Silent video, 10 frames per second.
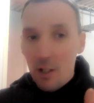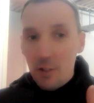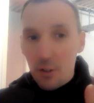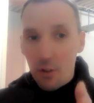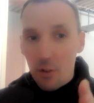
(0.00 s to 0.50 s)

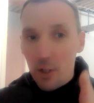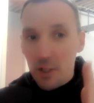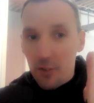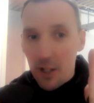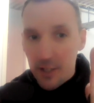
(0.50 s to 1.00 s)
So in other words,
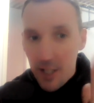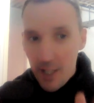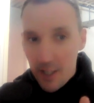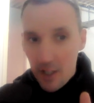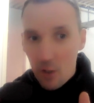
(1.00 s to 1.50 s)
if I
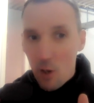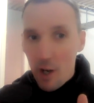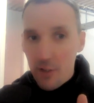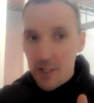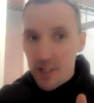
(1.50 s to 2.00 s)
take an
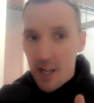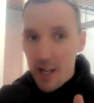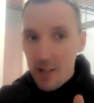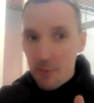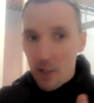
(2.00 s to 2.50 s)
inquiry
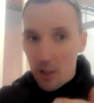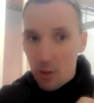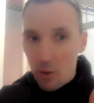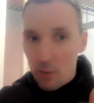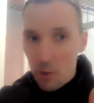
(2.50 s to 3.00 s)
today and I
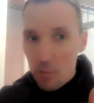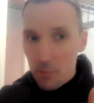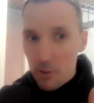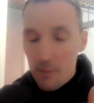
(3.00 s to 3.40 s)
call them up,